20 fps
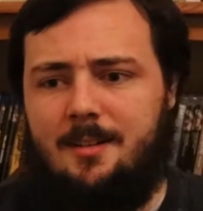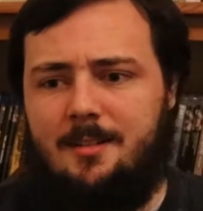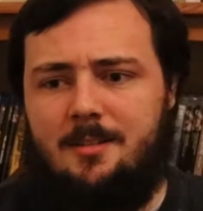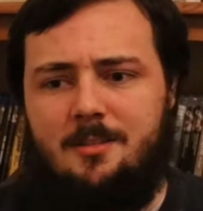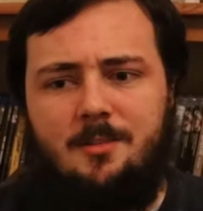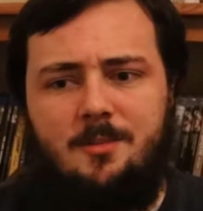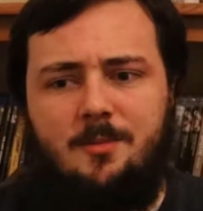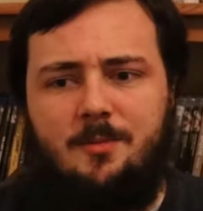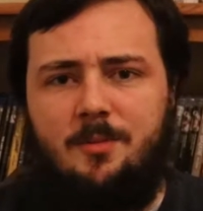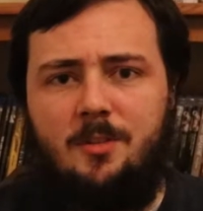
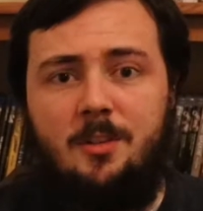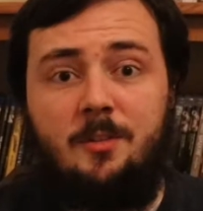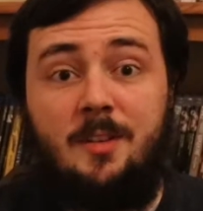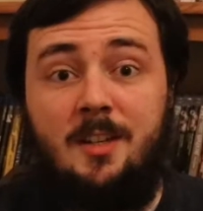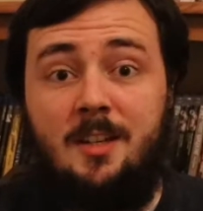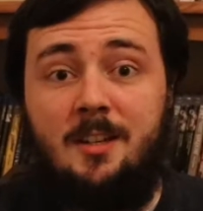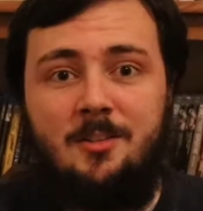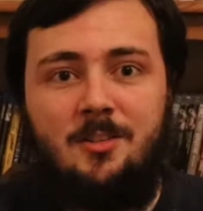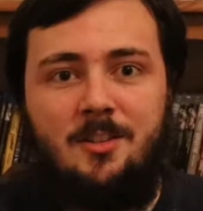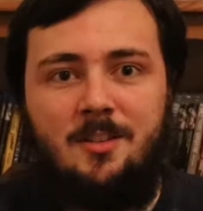Just full of
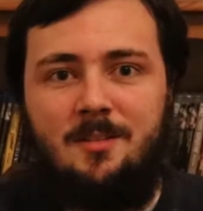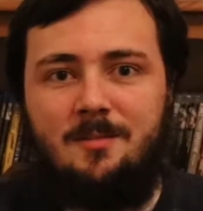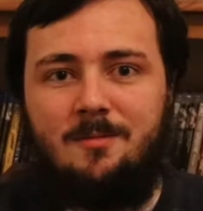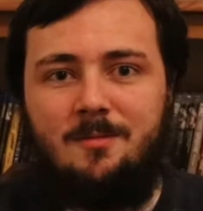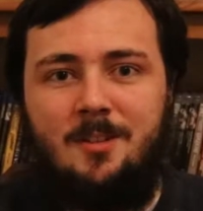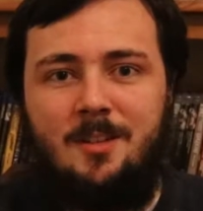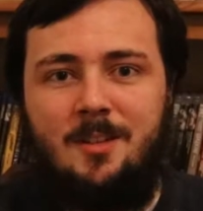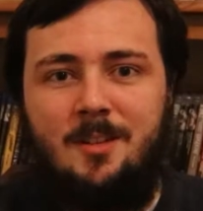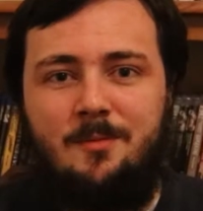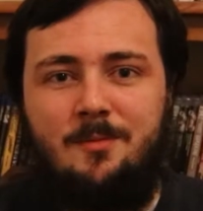energy,
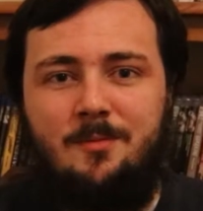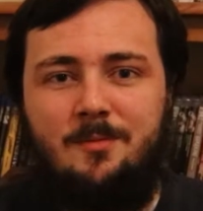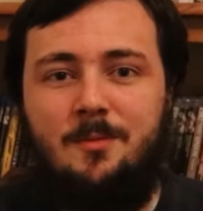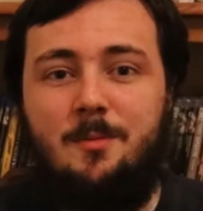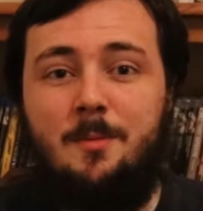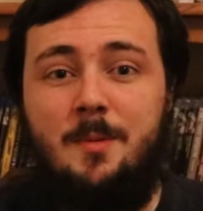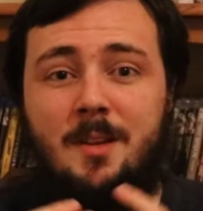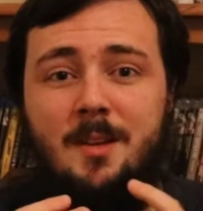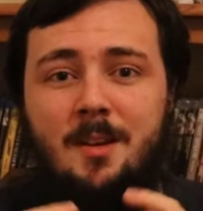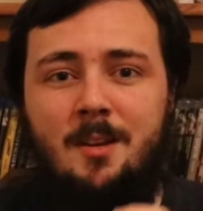really, for
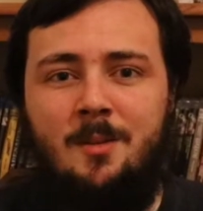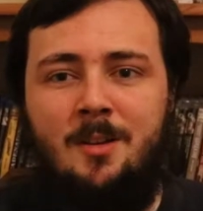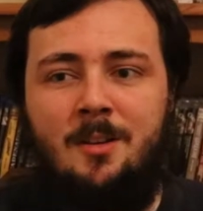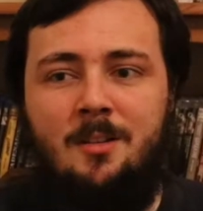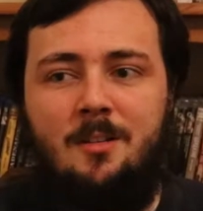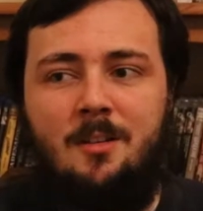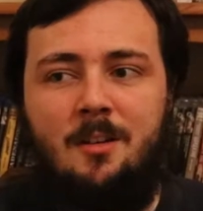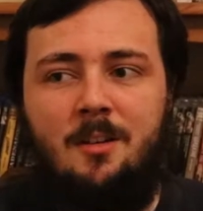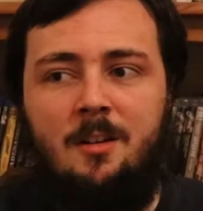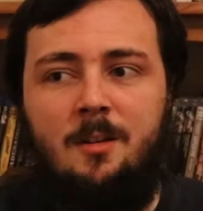me anyway.
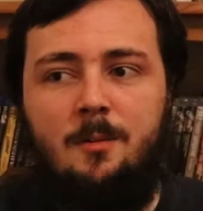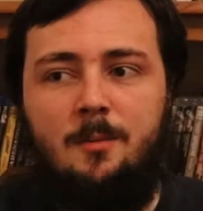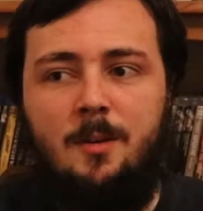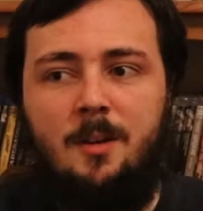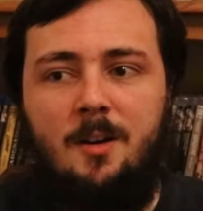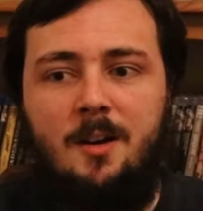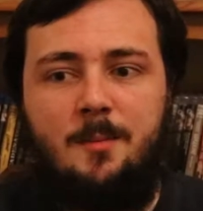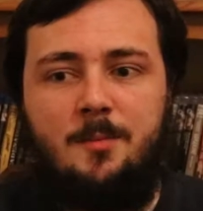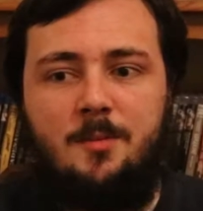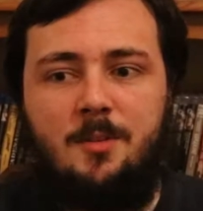
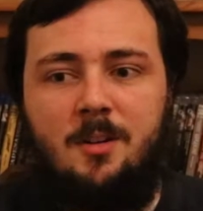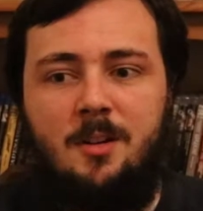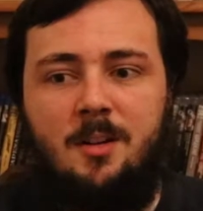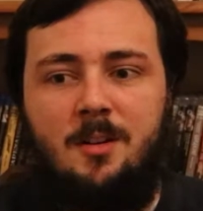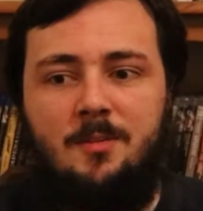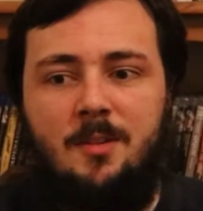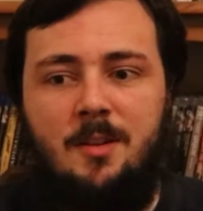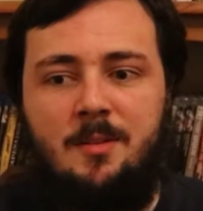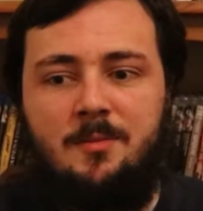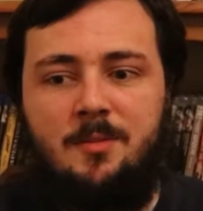I absolutely
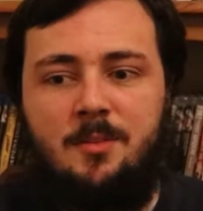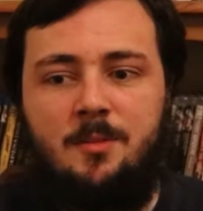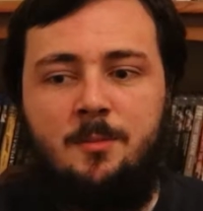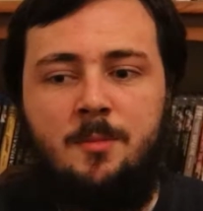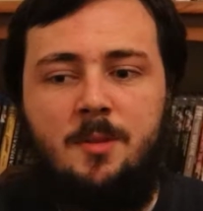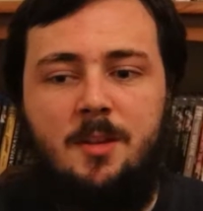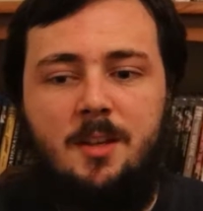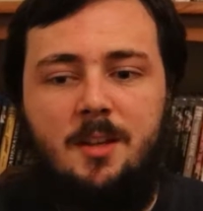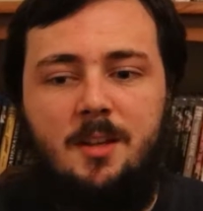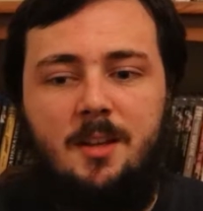love that film,
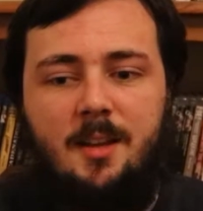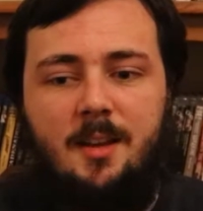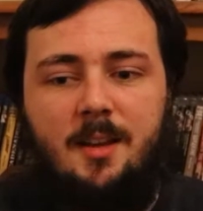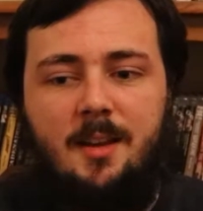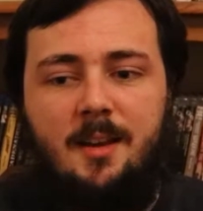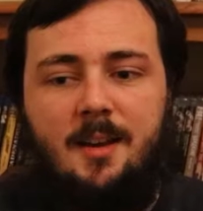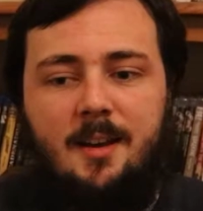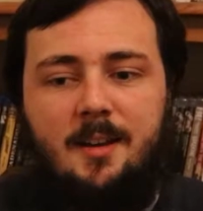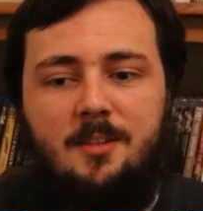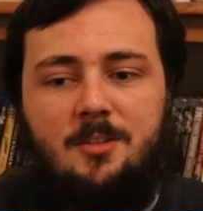
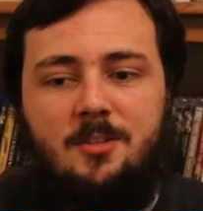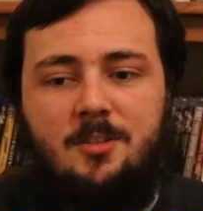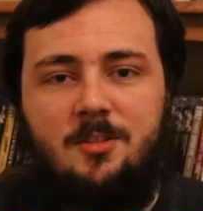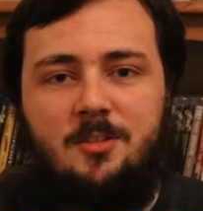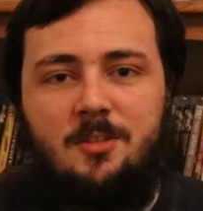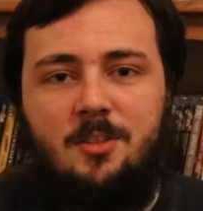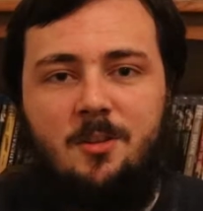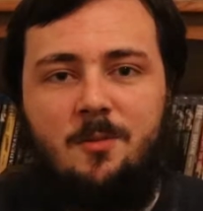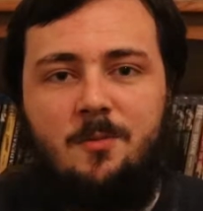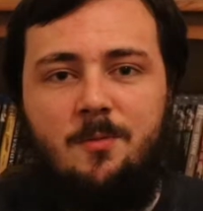and it's just
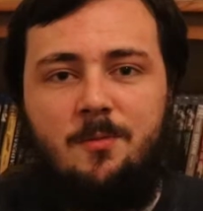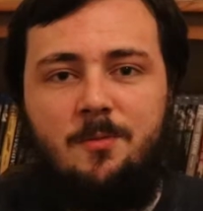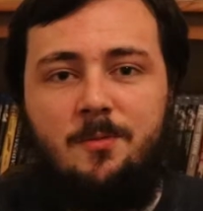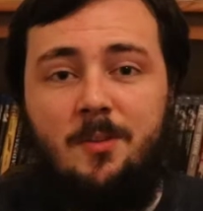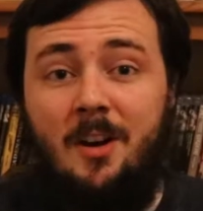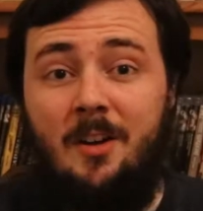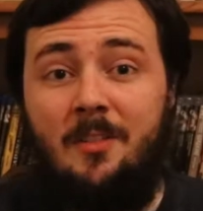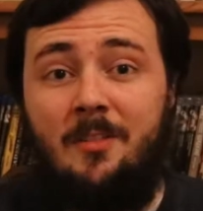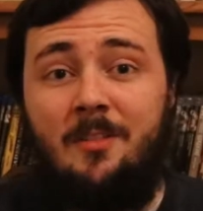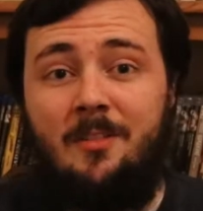so
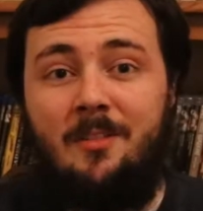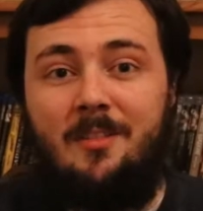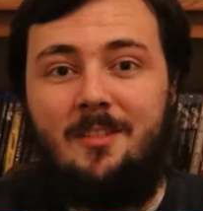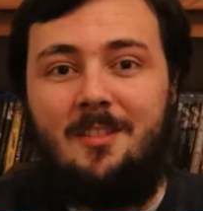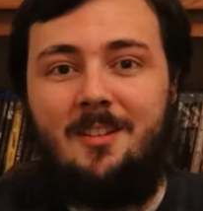fun.